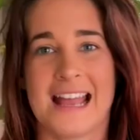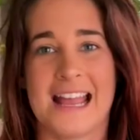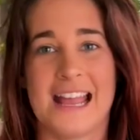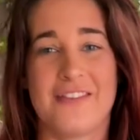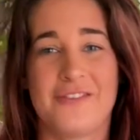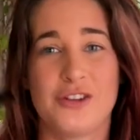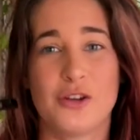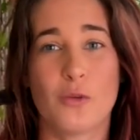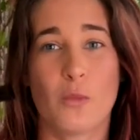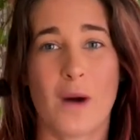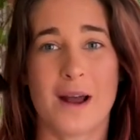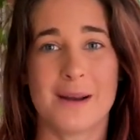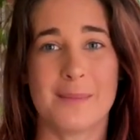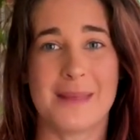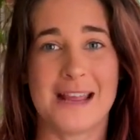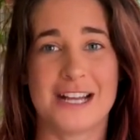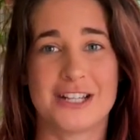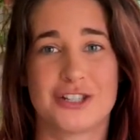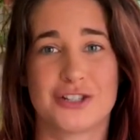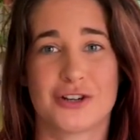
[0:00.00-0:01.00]
If you want to
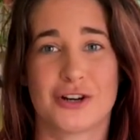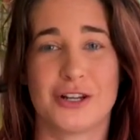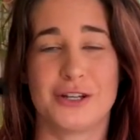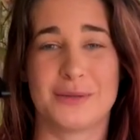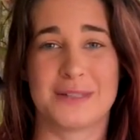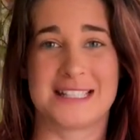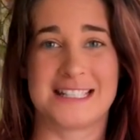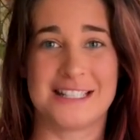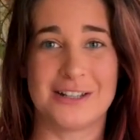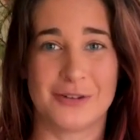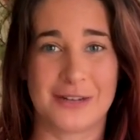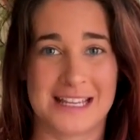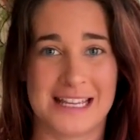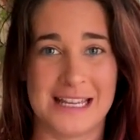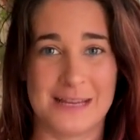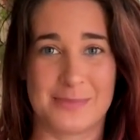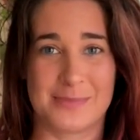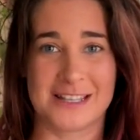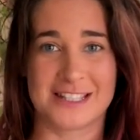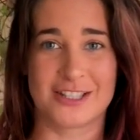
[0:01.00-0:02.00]
make sure you still
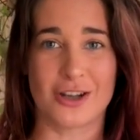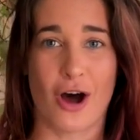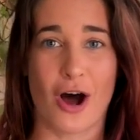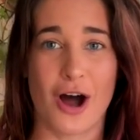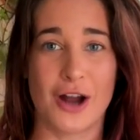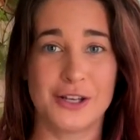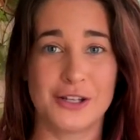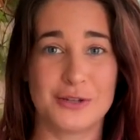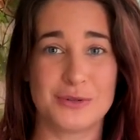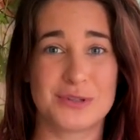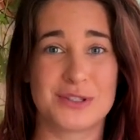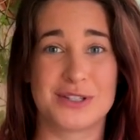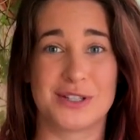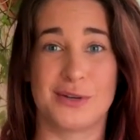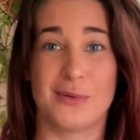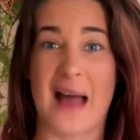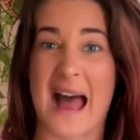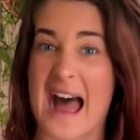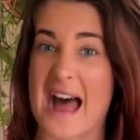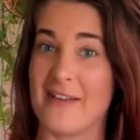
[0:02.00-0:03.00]
keep this on you so
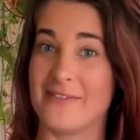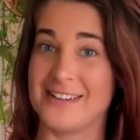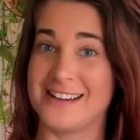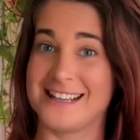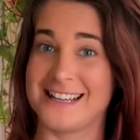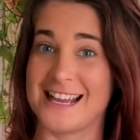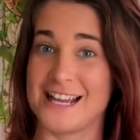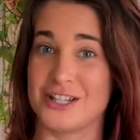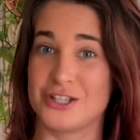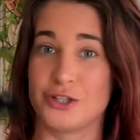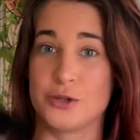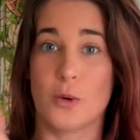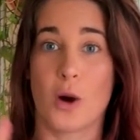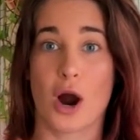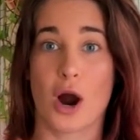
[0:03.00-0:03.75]
you have it in case you